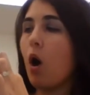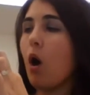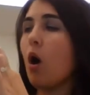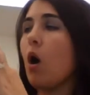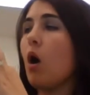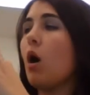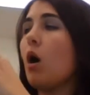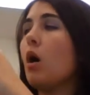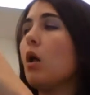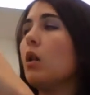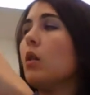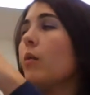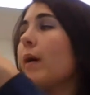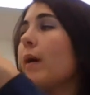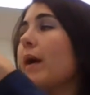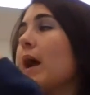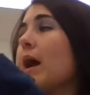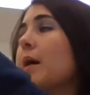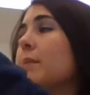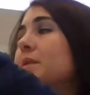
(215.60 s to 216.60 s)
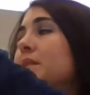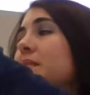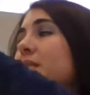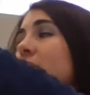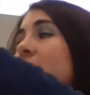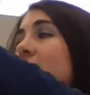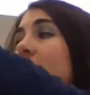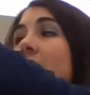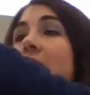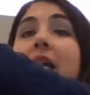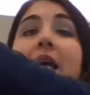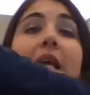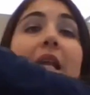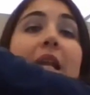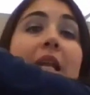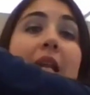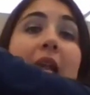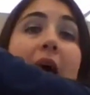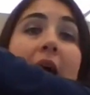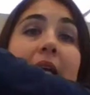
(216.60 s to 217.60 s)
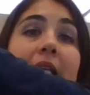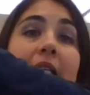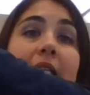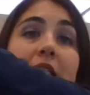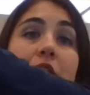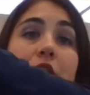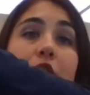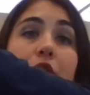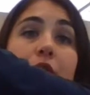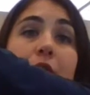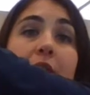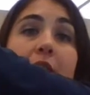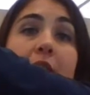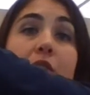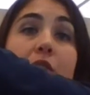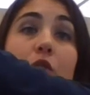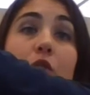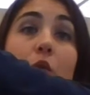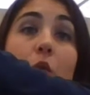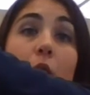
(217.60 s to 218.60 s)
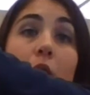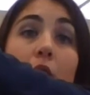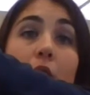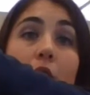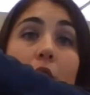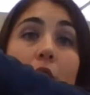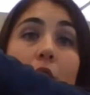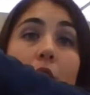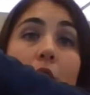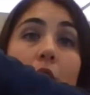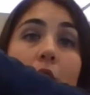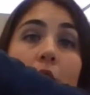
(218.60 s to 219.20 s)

all the way up to 90 degrees north,